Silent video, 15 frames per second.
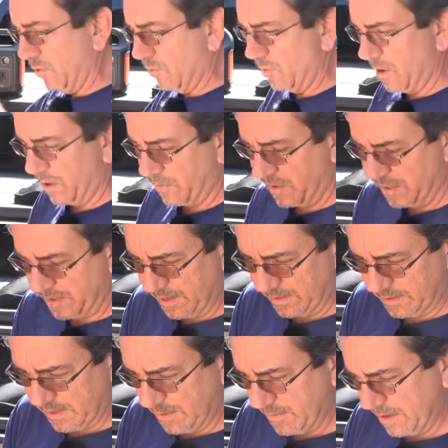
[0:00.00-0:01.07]
to work with
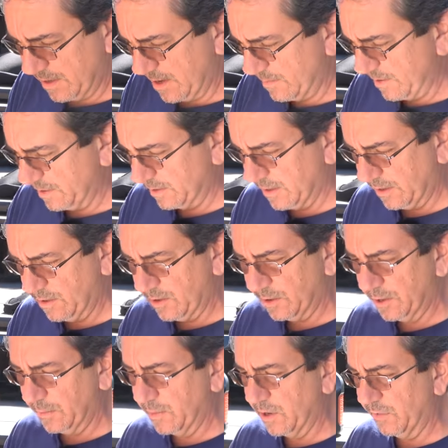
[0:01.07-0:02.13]
this let me let me tell you a
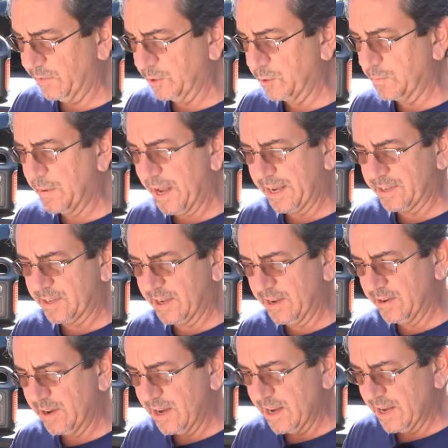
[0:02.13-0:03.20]
little bit of the specs
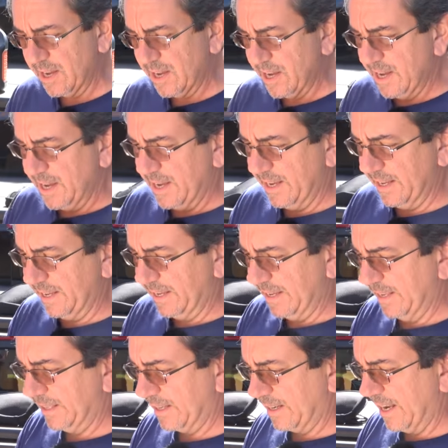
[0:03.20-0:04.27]
here
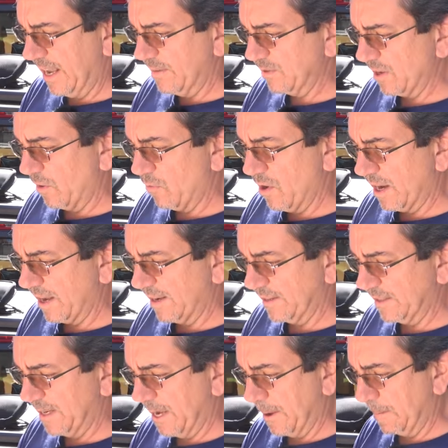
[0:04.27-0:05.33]
it claims that we
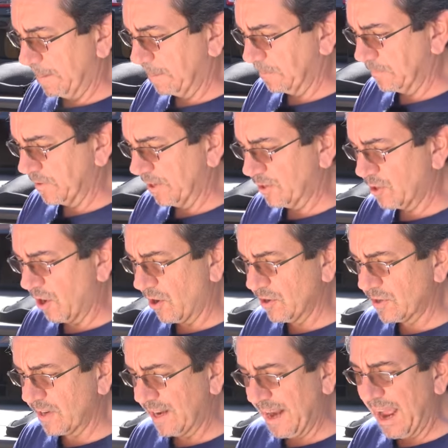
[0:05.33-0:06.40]
can um,
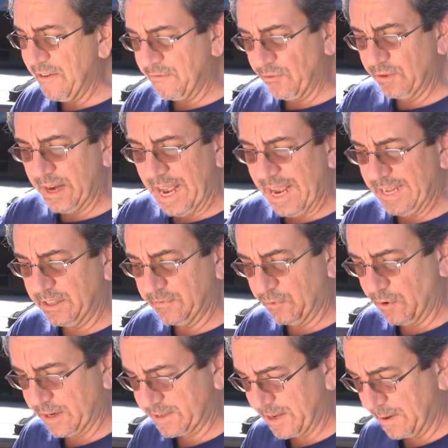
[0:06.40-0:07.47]
charge an iphone 8
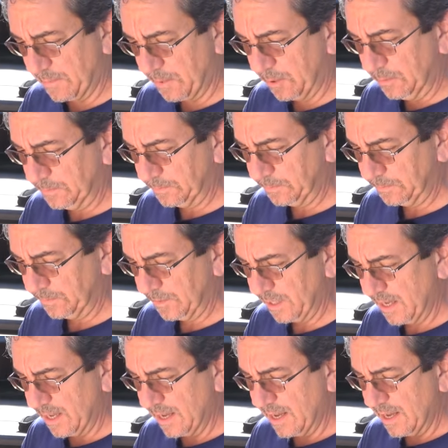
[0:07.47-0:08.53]
for example
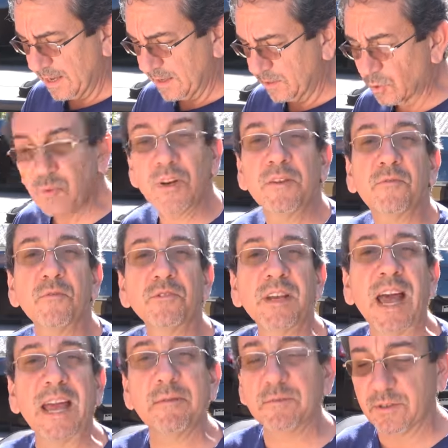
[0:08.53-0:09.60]
24
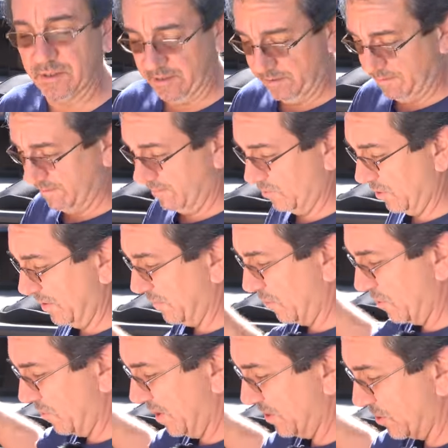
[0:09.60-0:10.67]
times
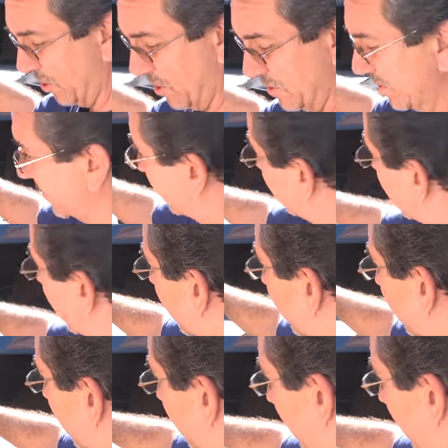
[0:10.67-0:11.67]
24 recharges uh,